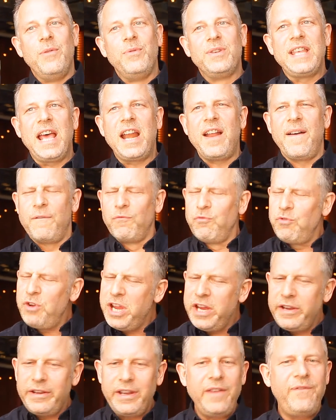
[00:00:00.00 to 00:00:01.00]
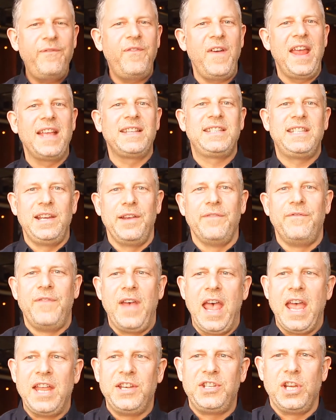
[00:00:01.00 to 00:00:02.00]
it was at a really fancy
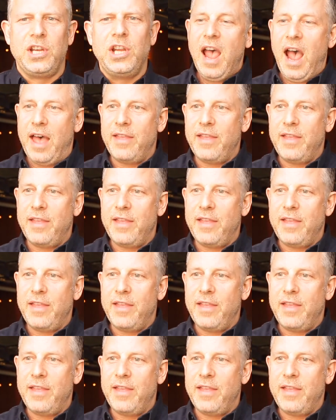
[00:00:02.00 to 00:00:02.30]
event,